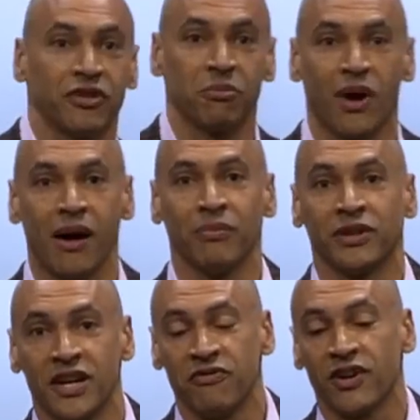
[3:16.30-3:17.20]
the problem that
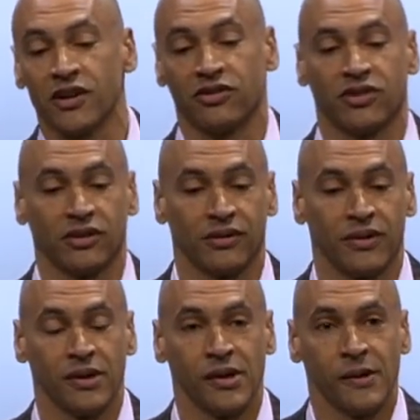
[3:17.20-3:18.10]
they faced.
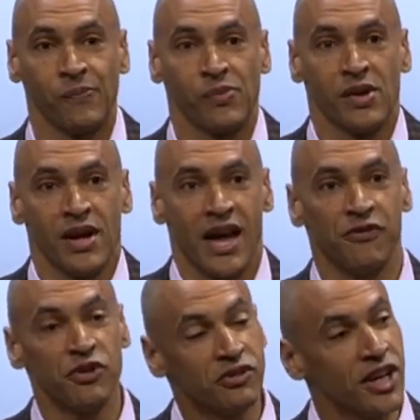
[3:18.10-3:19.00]
And
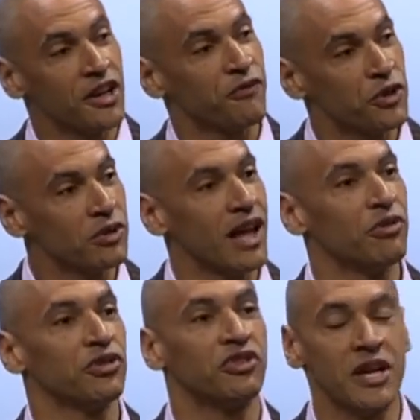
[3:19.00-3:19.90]
if you dig a few
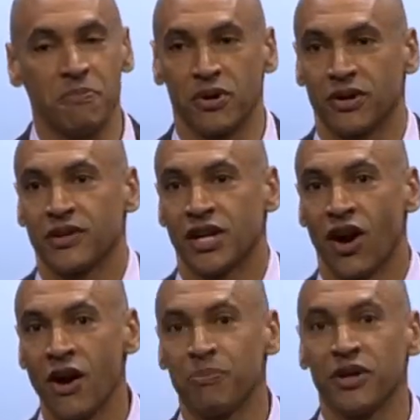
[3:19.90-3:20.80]
levels deeper in
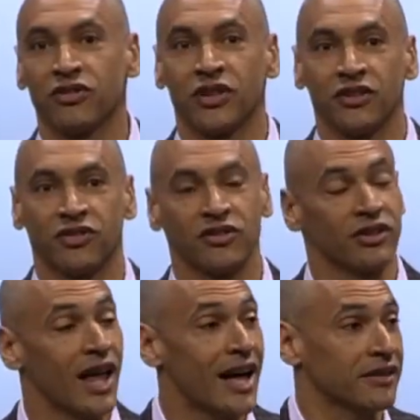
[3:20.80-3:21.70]
our business, there's a
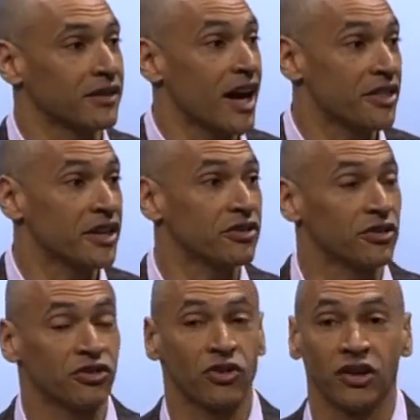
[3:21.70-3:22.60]
lot that I think is
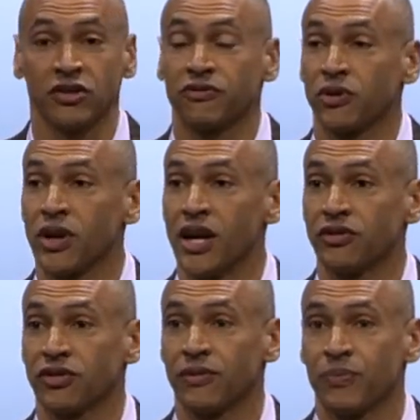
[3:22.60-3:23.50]
instructive for us.